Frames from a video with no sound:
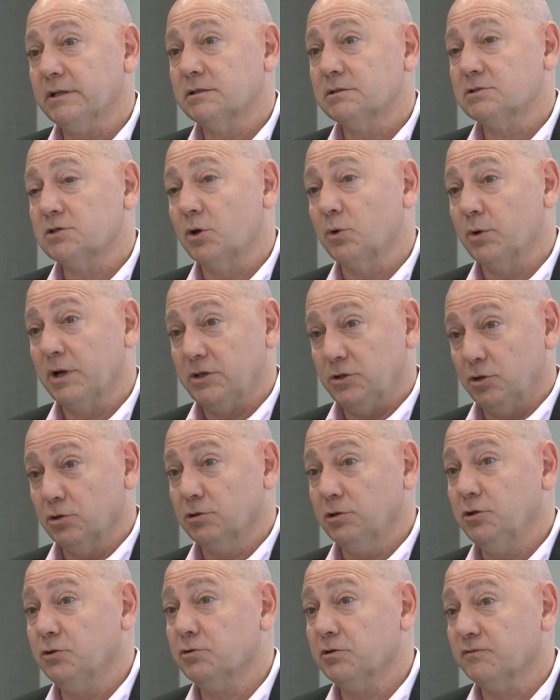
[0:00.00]
So, at
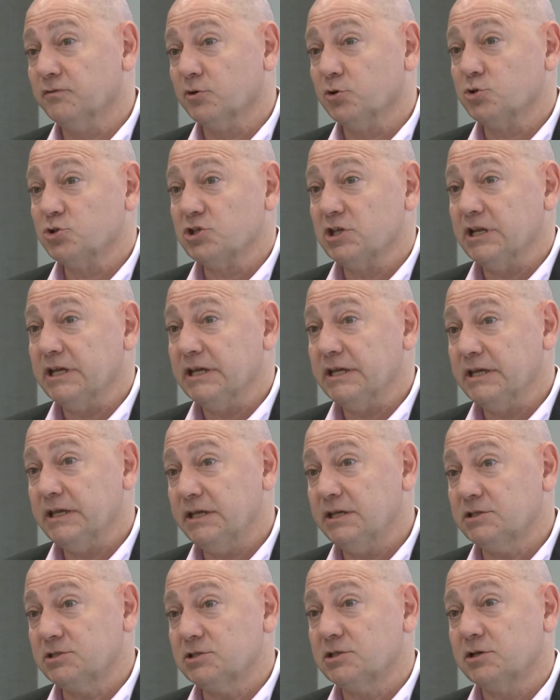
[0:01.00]
your university,
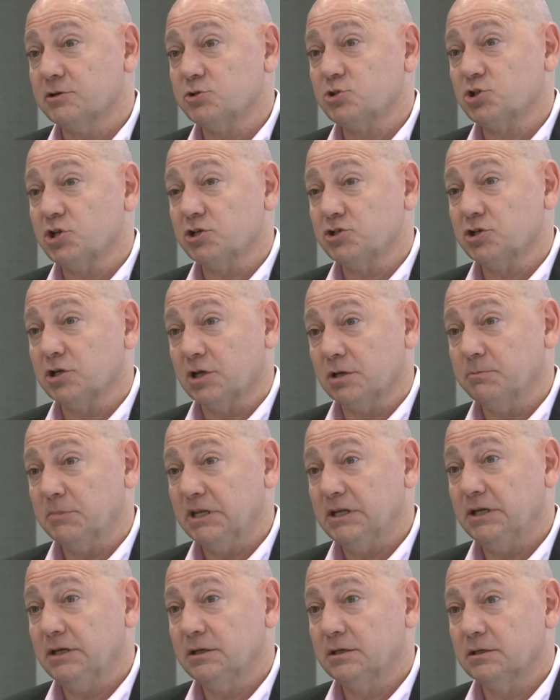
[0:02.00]
is there such a
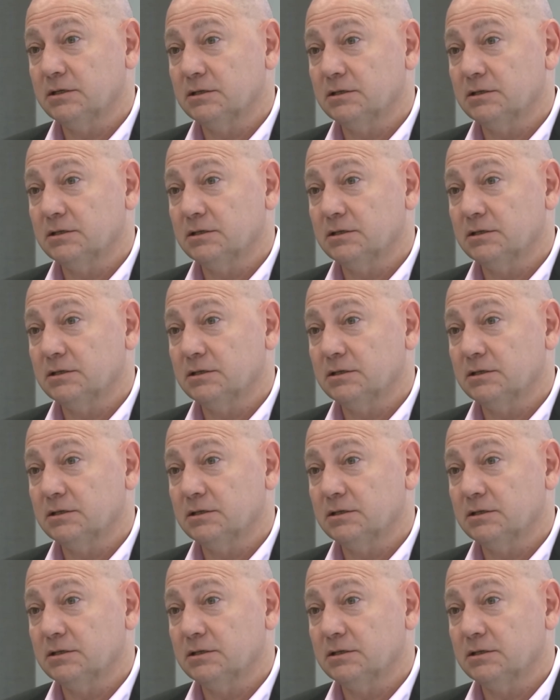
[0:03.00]
committee?